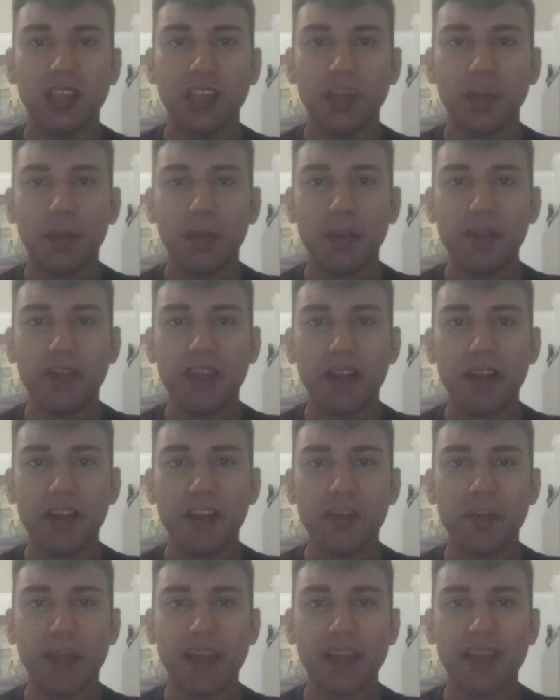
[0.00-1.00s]
They will be very
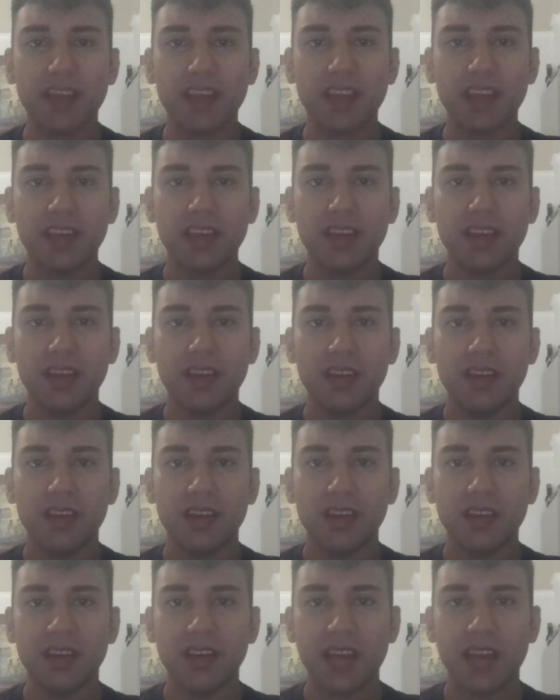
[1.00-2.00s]
dramatic,
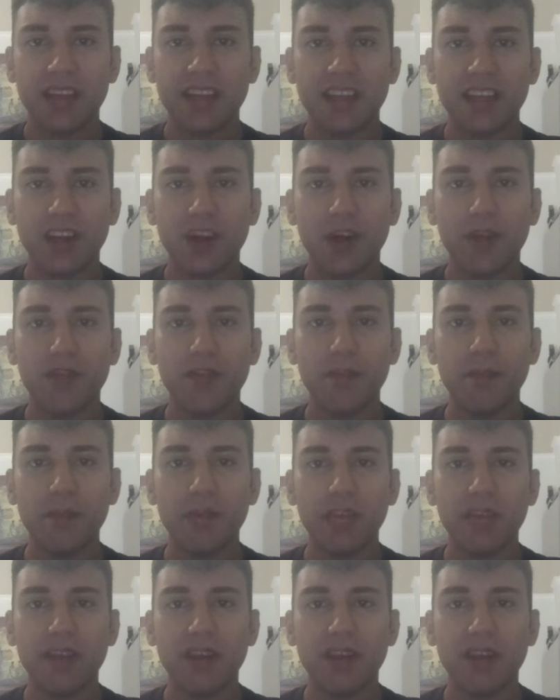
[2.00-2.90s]
and it can often be